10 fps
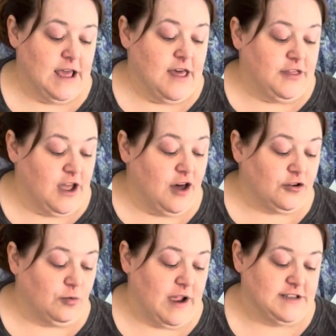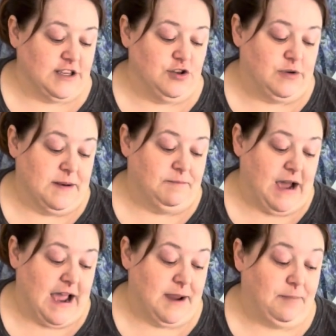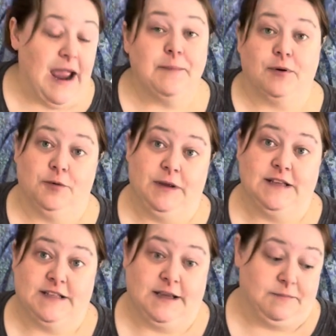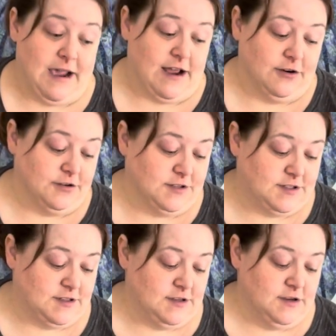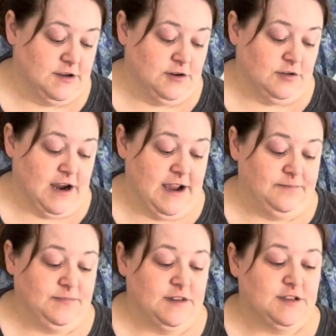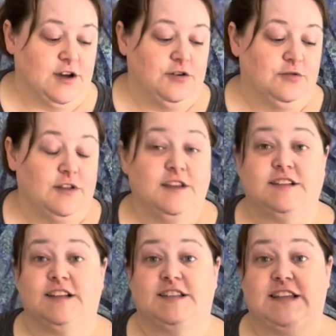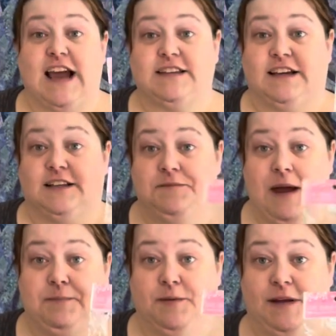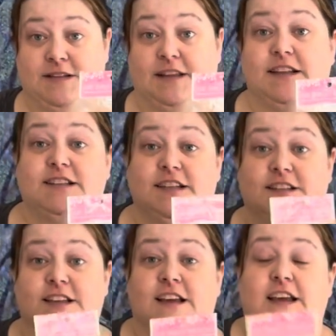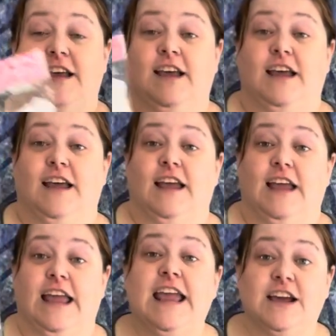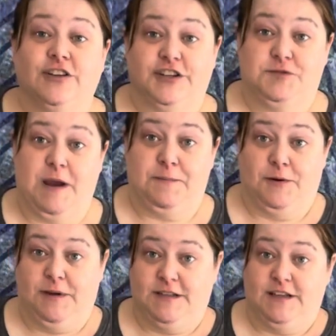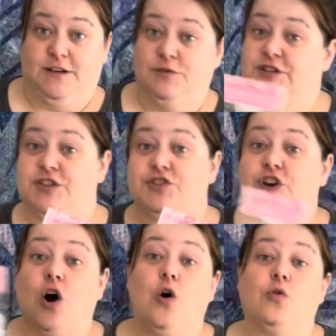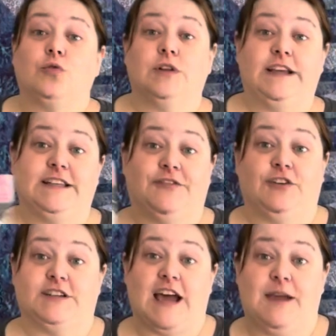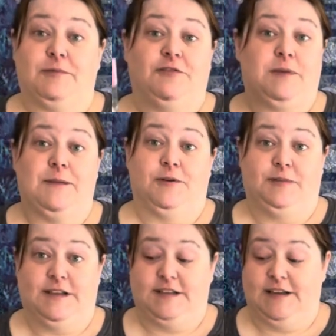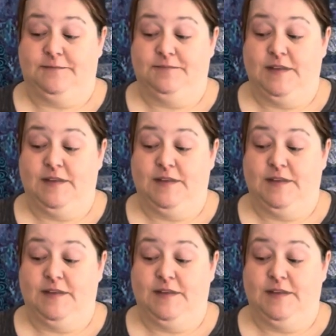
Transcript: the other ways that you can buy paper piecing patterns, right? So this is technically paper piecing. This is English paper piecing, which is a totally different type of paper piecing.